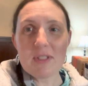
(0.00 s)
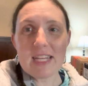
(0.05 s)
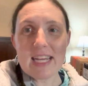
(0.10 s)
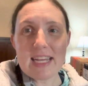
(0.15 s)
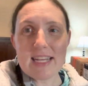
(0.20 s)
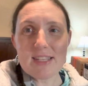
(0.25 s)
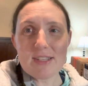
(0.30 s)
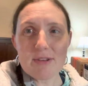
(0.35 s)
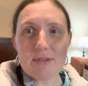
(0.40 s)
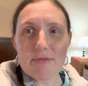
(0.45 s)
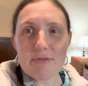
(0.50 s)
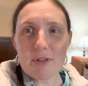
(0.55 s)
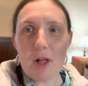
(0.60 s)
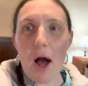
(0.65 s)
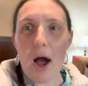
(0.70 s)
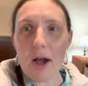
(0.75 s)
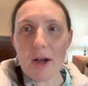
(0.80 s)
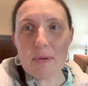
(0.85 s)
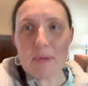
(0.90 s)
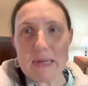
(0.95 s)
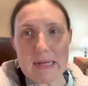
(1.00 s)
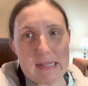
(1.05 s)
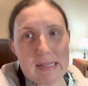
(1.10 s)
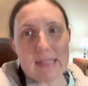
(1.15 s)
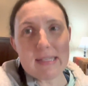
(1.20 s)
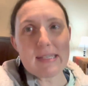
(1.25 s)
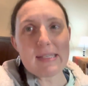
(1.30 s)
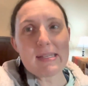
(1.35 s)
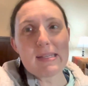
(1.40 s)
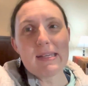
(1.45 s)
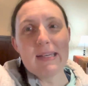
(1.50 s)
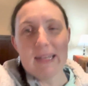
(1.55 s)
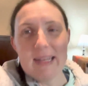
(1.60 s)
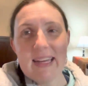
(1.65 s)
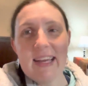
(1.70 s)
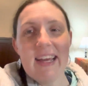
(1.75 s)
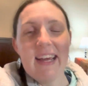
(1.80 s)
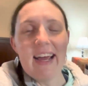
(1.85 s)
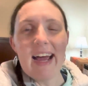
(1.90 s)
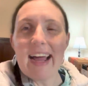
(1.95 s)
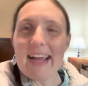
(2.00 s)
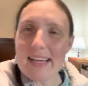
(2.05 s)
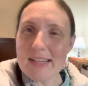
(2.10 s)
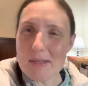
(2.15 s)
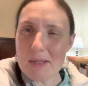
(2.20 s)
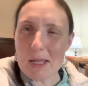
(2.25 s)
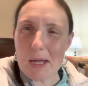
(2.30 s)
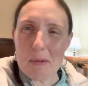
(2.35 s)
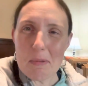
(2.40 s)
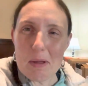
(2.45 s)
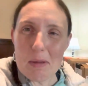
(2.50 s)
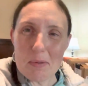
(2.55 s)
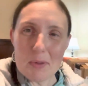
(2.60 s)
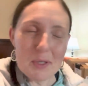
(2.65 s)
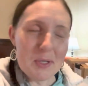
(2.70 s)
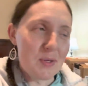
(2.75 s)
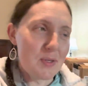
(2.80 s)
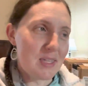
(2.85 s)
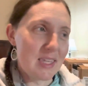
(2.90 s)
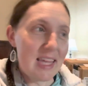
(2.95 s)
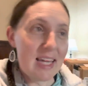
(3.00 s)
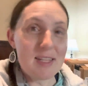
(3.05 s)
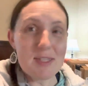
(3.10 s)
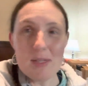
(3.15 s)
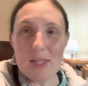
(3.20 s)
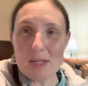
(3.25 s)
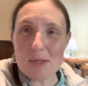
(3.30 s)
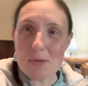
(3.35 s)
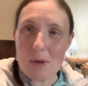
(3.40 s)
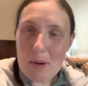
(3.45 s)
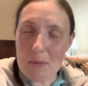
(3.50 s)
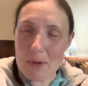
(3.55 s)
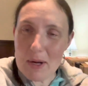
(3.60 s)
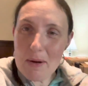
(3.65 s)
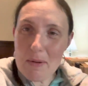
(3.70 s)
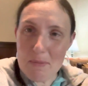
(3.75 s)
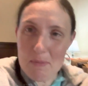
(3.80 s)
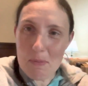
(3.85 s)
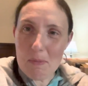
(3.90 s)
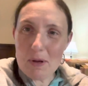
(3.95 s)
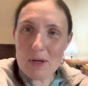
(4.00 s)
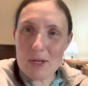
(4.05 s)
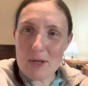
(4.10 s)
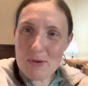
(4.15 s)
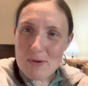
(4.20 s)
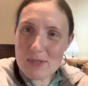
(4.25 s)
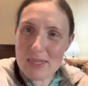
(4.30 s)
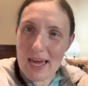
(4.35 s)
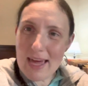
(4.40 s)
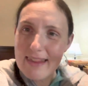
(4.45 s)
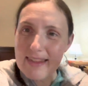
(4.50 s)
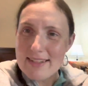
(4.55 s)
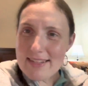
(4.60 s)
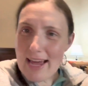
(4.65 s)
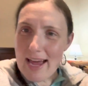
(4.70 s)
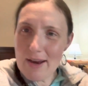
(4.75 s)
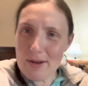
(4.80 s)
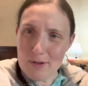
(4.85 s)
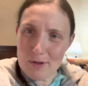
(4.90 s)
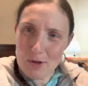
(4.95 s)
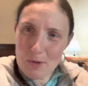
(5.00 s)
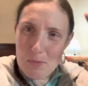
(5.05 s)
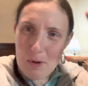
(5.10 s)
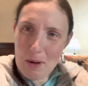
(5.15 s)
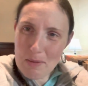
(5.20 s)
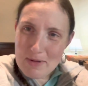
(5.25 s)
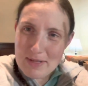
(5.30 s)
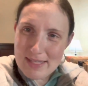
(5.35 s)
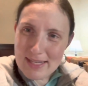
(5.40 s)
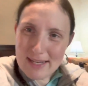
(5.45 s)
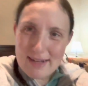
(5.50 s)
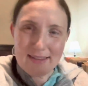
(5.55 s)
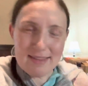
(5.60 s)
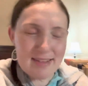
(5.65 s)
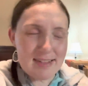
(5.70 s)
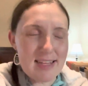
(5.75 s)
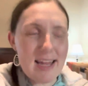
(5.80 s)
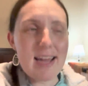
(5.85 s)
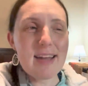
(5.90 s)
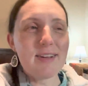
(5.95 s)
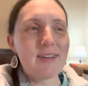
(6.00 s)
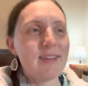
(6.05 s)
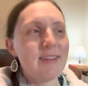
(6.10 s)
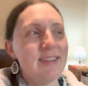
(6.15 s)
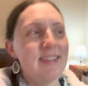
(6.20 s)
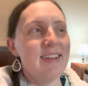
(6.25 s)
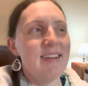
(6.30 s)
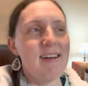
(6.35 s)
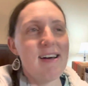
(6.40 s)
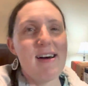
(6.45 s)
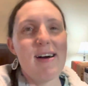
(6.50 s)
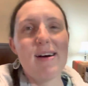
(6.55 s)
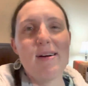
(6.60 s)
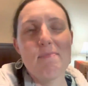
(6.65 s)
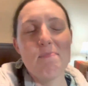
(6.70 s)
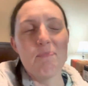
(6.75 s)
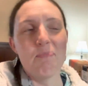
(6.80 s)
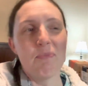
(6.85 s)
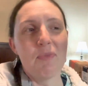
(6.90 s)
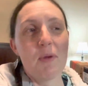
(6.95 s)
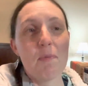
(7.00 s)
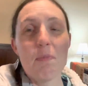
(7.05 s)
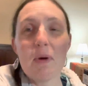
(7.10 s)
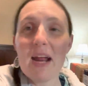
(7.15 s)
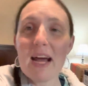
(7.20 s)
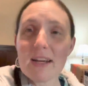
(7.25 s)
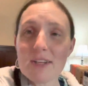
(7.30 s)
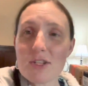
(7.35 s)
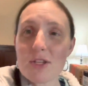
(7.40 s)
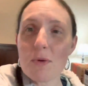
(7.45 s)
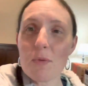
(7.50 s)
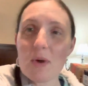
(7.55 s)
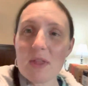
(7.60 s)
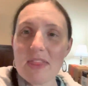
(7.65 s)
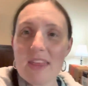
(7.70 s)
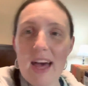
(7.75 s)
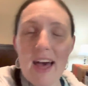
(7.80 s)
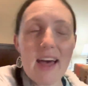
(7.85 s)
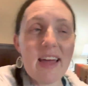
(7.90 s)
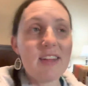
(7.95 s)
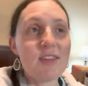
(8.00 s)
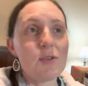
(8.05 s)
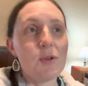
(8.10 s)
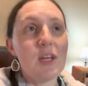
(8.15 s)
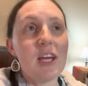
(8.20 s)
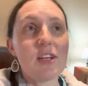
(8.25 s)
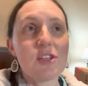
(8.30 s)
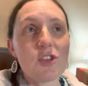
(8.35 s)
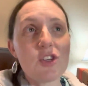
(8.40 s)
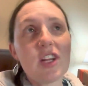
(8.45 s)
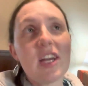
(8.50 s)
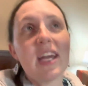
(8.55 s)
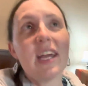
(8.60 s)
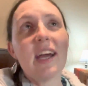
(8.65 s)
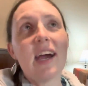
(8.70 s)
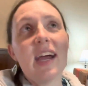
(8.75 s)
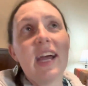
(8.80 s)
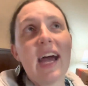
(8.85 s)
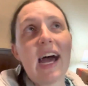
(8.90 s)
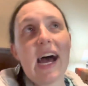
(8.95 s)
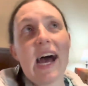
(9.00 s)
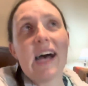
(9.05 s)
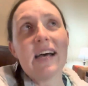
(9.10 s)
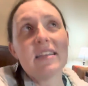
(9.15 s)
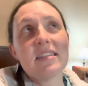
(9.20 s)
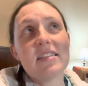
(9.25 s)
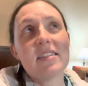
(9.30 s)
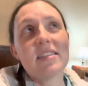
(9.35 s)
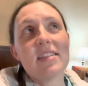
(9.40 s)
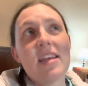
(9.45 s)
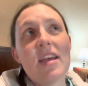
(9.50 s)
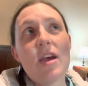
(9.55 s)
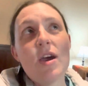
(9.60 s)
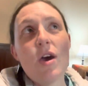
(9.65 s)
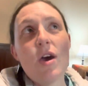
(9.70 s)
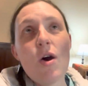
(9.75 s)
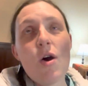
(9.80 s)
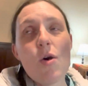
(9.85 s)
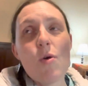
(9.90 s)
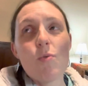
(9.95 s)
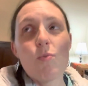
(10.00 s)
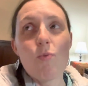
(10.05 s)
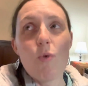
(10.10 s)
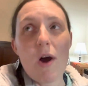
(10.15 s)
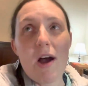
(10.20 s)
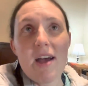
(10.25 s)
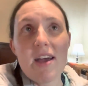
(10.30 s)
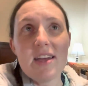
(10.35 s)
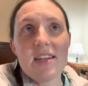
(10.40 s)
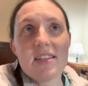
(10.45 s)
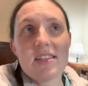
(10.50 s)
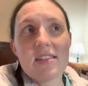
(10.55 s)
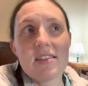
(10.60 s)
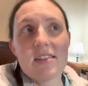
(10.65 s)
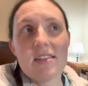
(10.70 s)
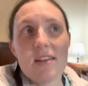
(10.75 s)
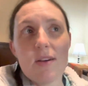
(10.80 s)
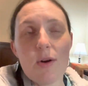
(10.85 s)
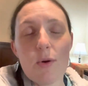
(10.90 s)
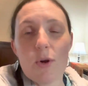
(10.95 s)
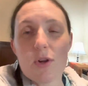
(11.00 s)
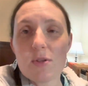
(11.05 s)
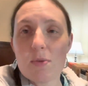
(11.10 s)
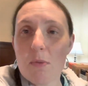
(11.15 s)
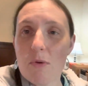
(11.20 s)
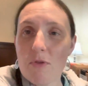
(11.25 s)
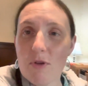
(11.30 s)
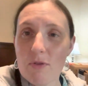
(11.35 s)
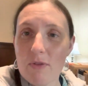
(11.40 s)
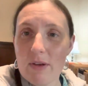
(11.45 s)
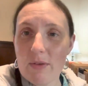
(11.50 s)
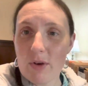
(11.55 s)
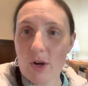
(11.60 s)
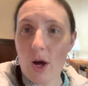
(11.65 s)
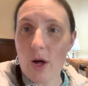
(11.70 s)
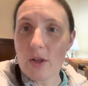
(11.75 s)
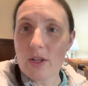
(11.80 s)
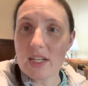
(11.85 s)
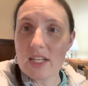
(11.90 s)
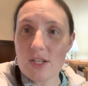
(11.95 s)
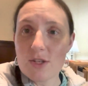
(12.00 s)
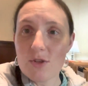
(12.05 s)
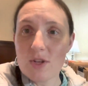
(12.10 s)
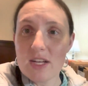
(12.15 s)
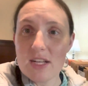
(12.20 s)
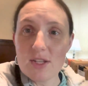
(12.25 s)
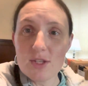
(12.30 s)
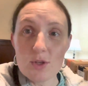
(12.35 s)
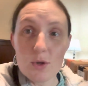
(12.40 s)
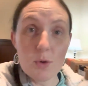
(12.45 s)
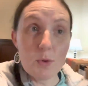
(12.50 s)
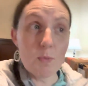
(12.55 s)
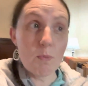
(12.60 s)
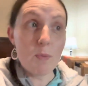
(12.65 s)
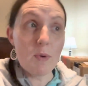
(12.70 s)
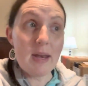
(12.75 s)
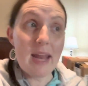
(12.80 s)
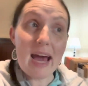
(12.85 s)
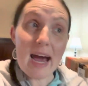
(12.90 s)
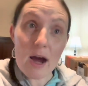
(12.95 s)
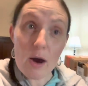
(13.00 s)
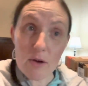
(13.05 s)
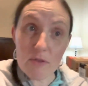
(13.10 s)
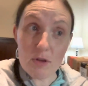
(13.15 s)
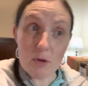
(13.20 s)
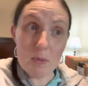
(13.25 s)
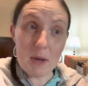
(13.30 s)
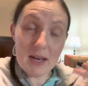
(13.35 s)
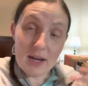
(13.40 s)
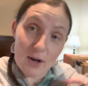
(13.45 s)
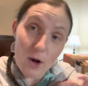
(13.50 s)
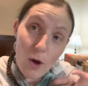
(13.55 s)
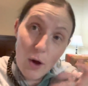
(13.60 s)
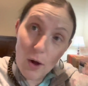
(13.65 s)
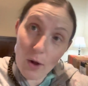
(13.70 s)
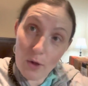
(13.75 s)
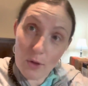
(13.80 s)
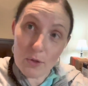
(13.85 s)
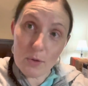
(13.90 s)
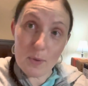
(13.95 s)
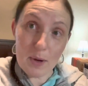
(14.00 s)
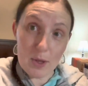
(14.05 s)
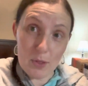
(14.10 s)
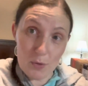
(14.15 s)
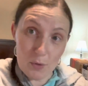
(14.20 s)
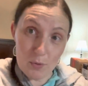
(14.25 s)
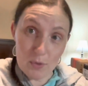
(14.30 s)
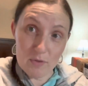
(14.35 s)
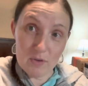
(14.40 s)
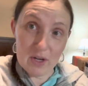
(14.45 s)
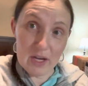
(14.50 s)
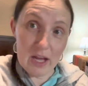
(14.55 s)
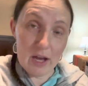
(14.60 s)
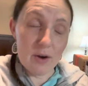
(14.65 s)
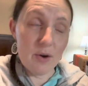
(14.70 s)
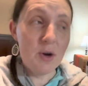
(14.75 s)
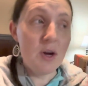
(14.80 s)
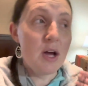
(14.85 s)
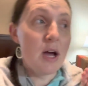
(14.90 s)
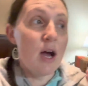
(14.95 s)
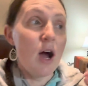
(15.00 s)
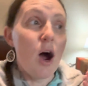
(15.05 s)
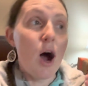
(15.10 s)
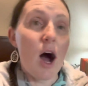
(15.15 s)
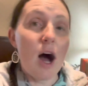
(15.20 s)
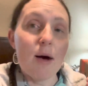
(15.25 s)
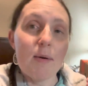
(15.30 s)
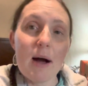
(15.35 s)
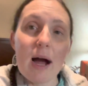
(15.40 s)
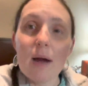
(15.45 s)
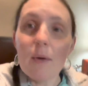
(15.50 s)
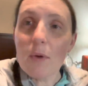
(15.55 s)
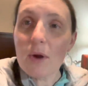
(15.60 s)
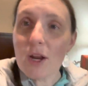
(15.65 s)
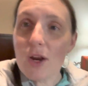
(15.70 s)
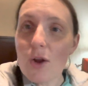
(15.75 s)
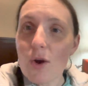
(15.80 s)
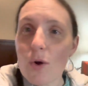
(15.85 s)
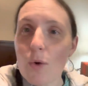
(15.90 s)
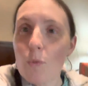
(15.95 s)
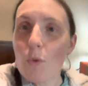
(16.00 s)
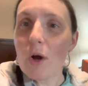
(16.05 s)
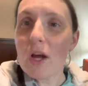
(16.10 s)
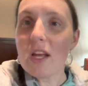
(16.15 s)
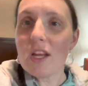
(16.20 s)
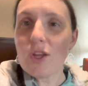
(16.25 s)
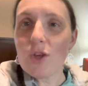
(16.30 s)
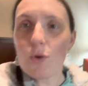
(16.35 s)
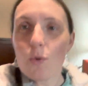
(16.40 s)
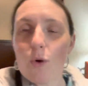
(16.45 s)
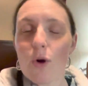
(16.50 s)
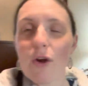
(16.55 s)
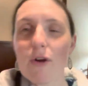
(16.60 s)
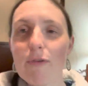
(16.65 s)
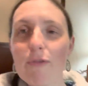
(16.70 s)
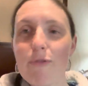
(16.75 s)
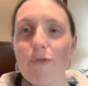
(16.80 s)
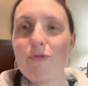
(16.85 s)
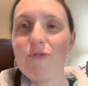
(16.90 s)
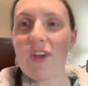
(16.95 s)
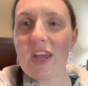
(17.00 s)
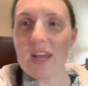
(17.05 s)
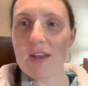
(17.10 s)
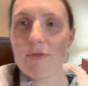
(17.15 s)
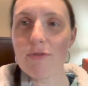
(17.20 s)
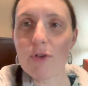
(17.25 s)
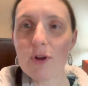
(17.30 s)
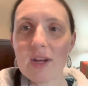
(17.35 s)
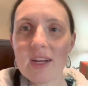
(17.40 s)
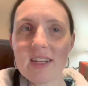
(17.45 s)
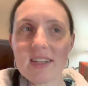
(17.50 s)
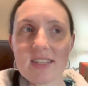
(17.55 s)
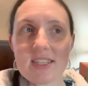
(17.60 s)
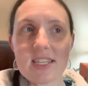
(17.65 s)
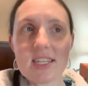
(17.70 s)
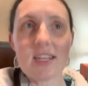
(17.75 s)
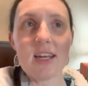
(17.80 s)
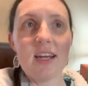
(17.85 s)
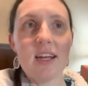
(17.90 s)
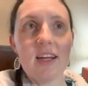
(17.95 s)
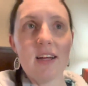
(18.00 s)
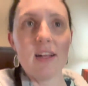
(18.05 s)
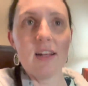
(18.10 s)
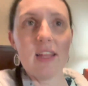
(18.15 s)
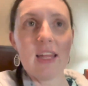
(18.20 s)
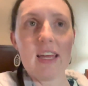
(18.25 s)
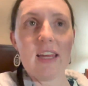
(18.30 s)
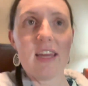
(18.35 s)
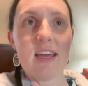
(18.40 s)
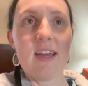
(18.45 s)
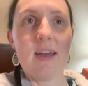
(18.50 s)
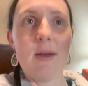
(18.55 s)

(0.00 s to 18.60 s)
days of Vlogmas. I guess a lot of people are using that. So that's what I'm gonna use that in the title. You'll probably see it in the title. But actually with that, so yesterday I asked what or some of your favorite holiday treats. So now if you made it all the way through the video, I wanna know what your favorite like